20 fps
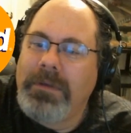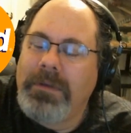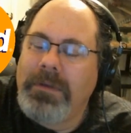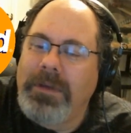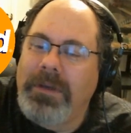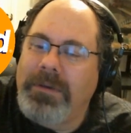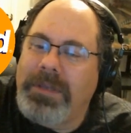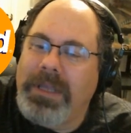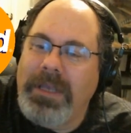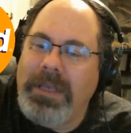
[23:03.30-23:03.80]

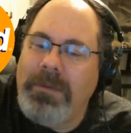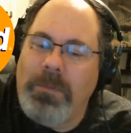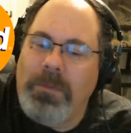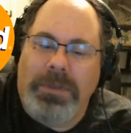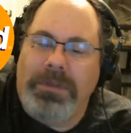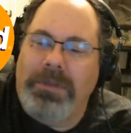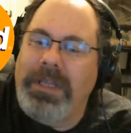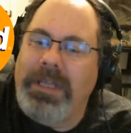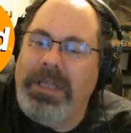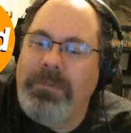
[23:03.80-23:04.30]
Okay,
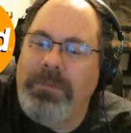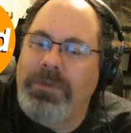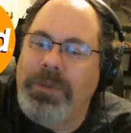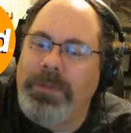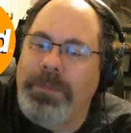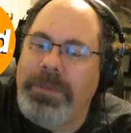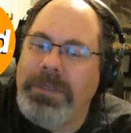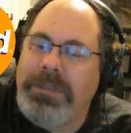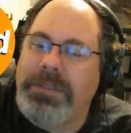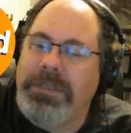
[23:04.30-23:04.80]
wouldn't let them do
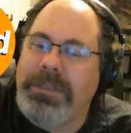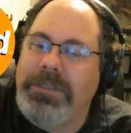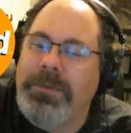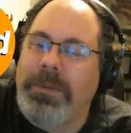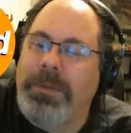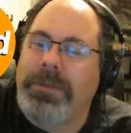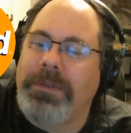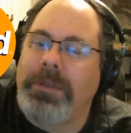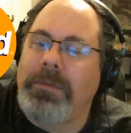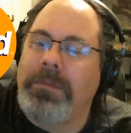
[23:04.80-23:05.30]
business
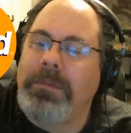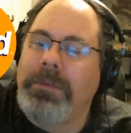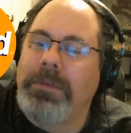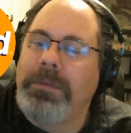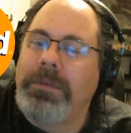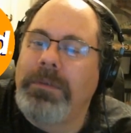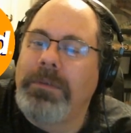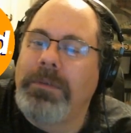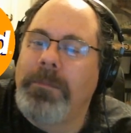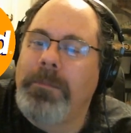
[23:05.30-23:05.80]
with them.
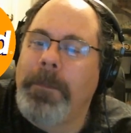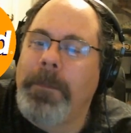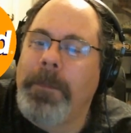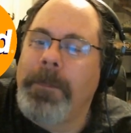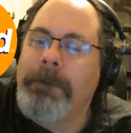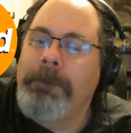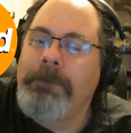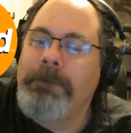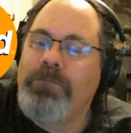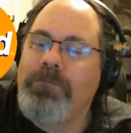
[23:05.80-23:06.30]

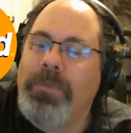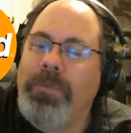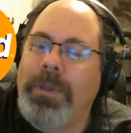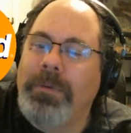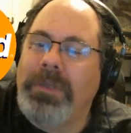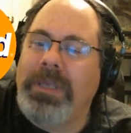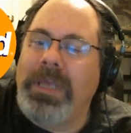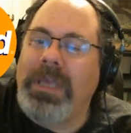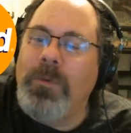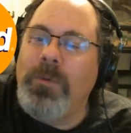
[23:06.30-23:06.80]

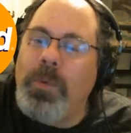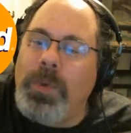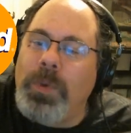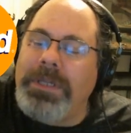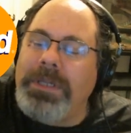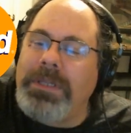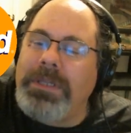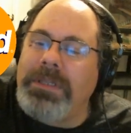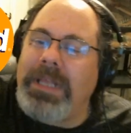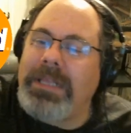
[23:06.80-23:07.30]
Okay,
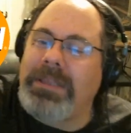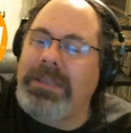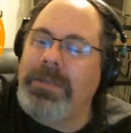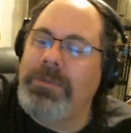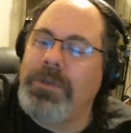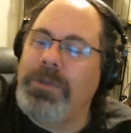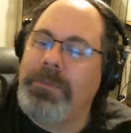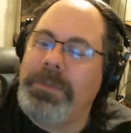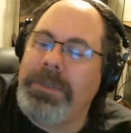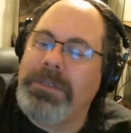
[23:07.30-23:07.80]
wouldn't let them
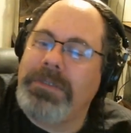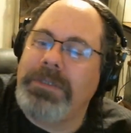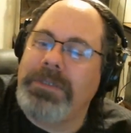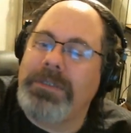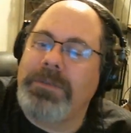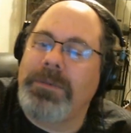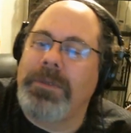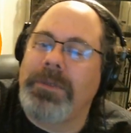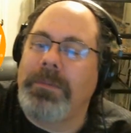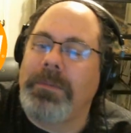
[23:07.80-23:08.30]
do
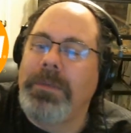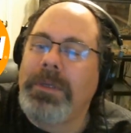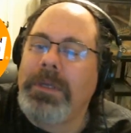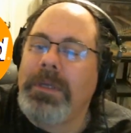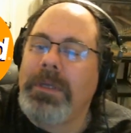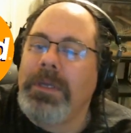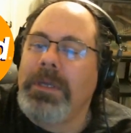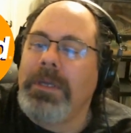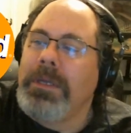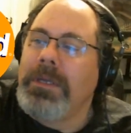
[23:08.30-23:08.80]
business with them.
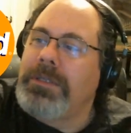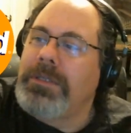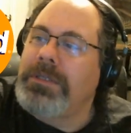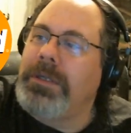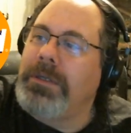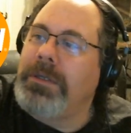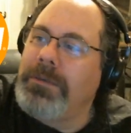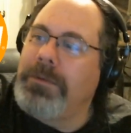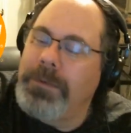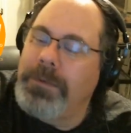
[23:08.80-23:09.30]

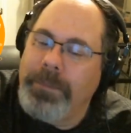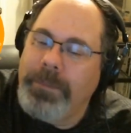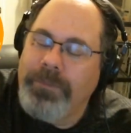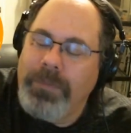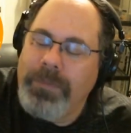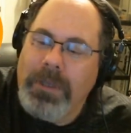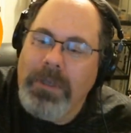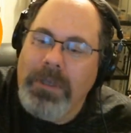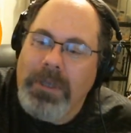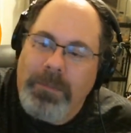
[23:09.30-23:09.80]
So,
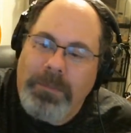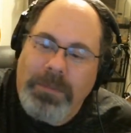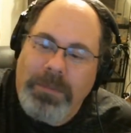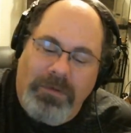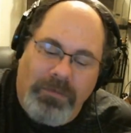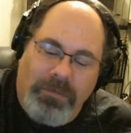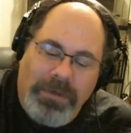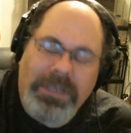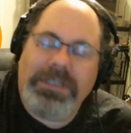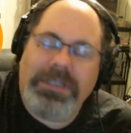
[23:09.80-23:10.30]
but
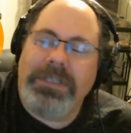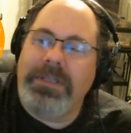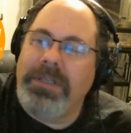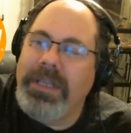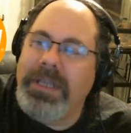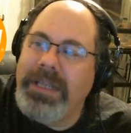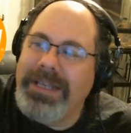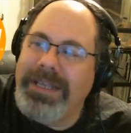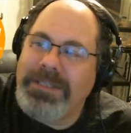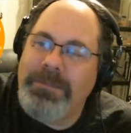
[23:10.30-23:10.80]

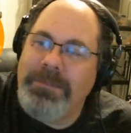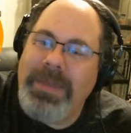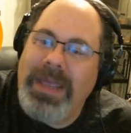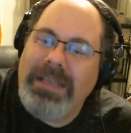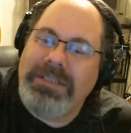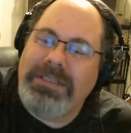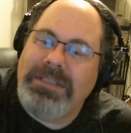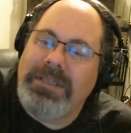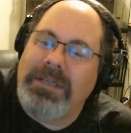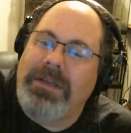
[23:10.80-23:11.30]
recently it's
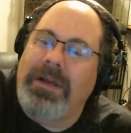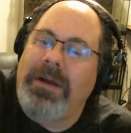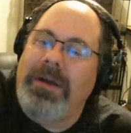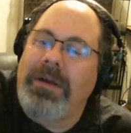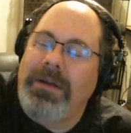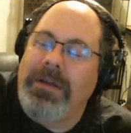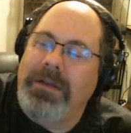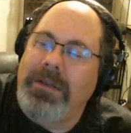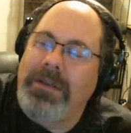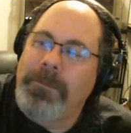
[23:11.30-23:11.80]

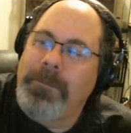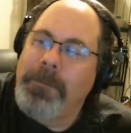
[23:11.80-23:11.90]
MasterCard.